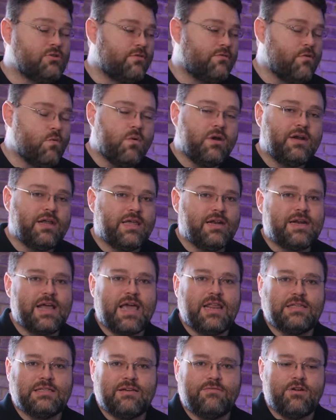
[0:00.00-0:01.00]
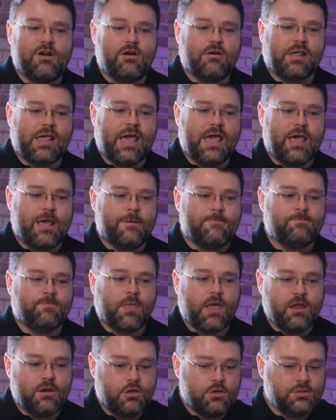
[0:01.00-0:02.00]
So if you wanted to get an 8700K
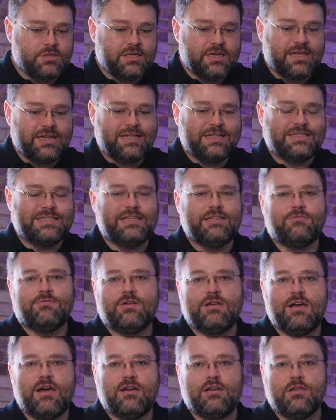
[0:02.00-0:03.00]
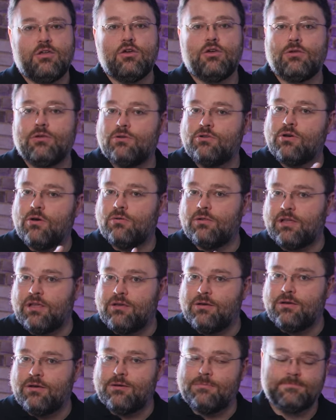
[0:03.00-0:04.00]
and use it in a Z390, you totally
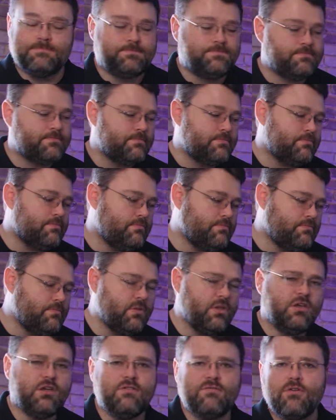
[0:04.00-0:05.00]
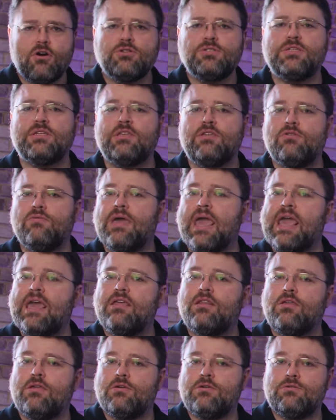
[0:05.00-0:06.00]
could. Conversely, you
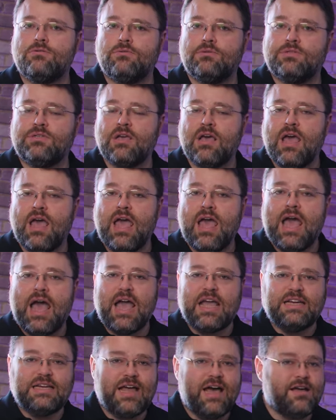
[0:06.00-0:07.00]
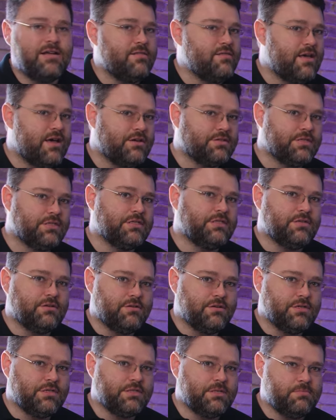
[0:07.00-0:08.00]
can use a 9000
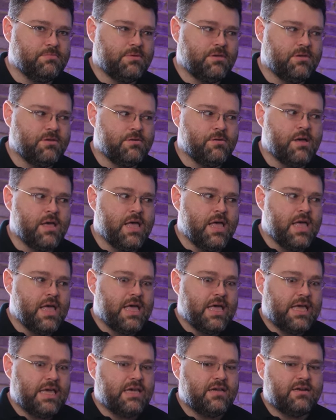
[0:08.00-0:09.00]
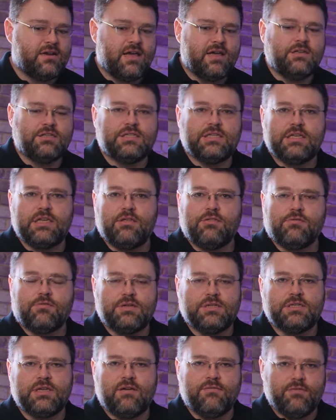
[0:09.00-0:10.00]
series CPU in a
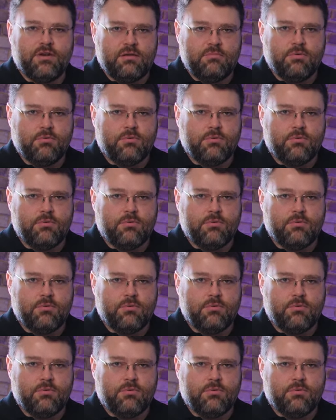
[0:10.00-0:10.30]
Z370